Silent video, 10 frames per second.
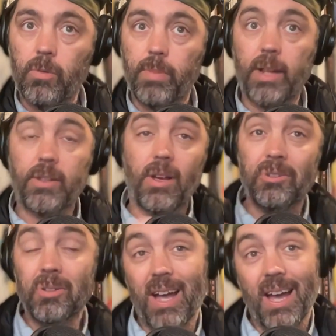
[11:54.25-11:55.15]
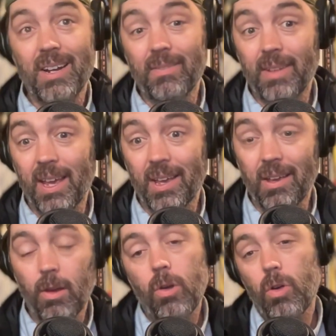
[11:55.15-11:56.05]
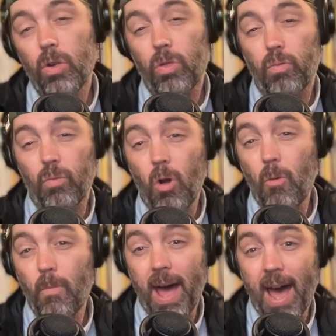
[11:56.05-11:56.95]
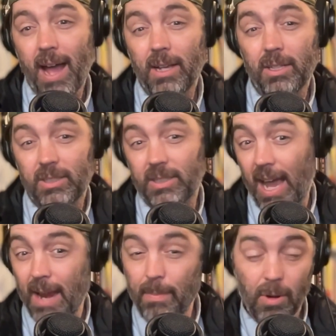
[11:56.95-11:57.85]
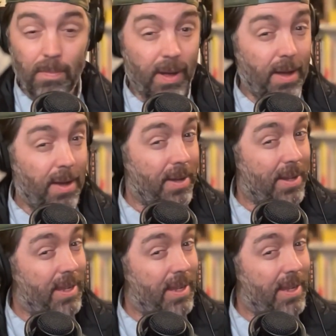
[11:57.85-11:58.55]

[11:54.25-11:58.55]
but it's also kind of like throwback cyberpunk